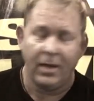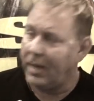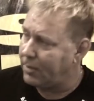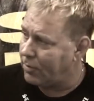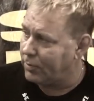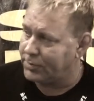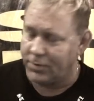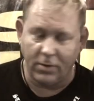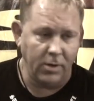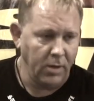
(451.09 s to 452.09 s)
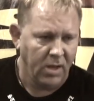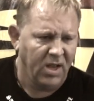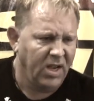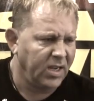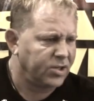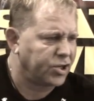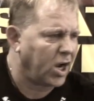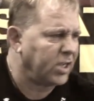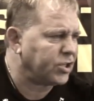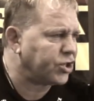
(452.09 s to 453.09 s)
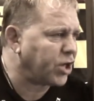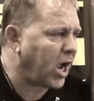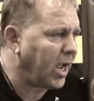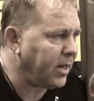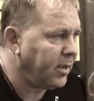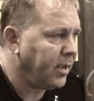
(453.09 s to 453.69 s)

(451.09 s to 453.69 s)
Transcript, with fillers: at your old school. And Sean shot,